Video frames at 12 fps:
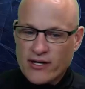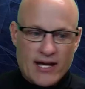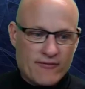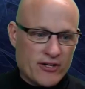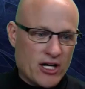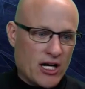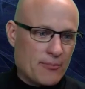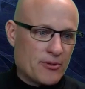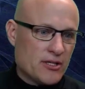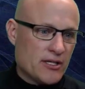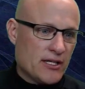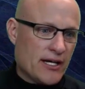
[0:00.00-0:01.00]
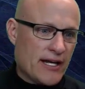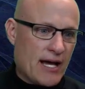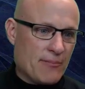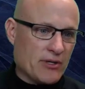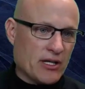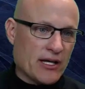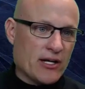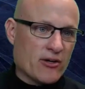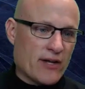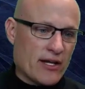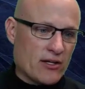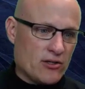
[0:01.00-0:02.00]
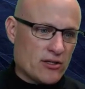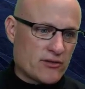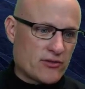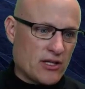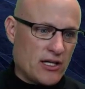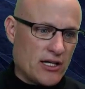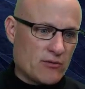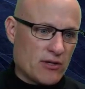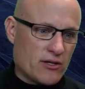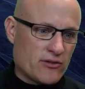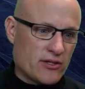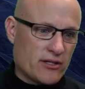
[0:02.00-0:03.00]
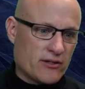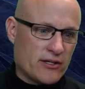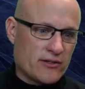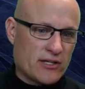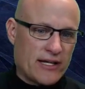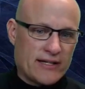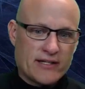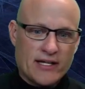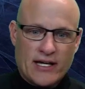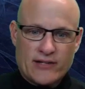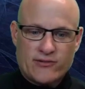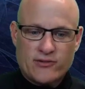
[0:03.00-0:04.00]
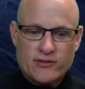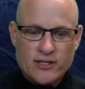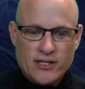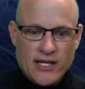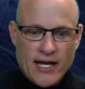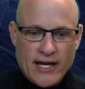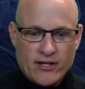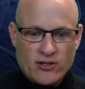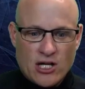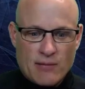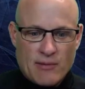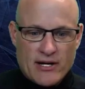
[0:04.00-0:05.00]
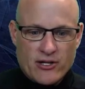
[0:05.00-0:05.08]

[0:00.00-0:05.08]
I should already have it up. An emulator that looks like where is it? There it is, like this and it'll